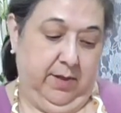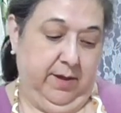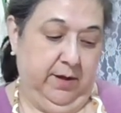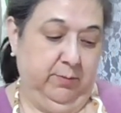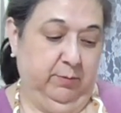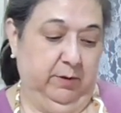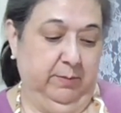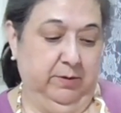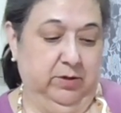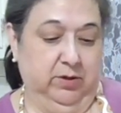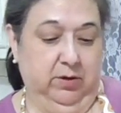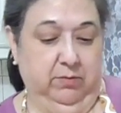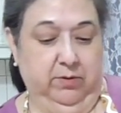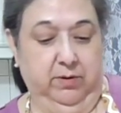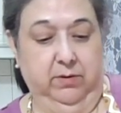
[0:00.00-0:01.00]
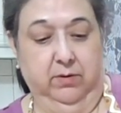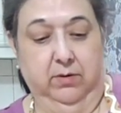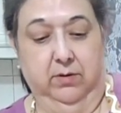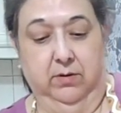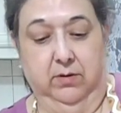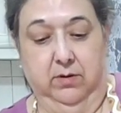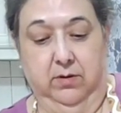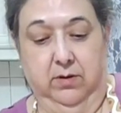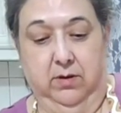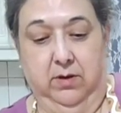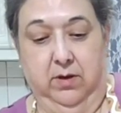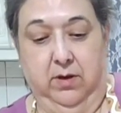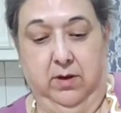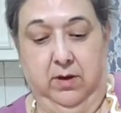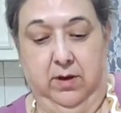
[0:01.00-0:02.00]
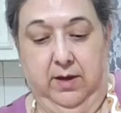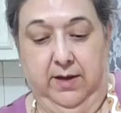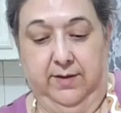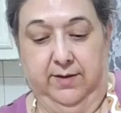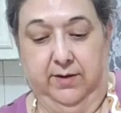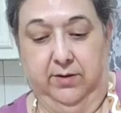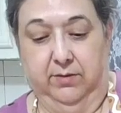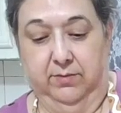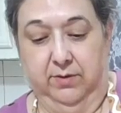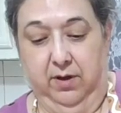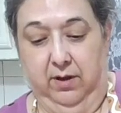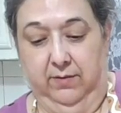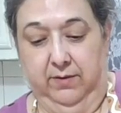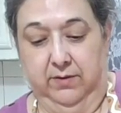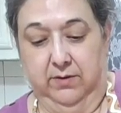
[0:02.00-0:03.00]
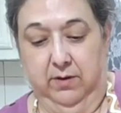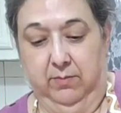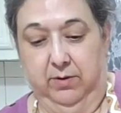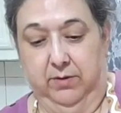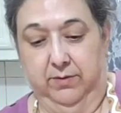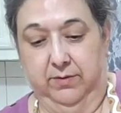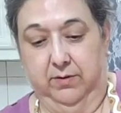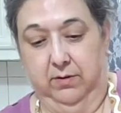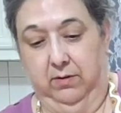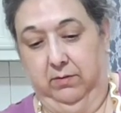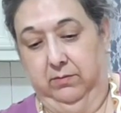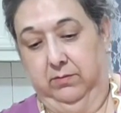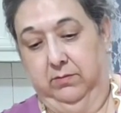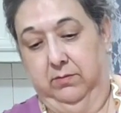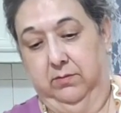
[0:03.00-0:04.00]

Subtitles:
that's pretty much coated. It said use all of it, so I'm going to use it all.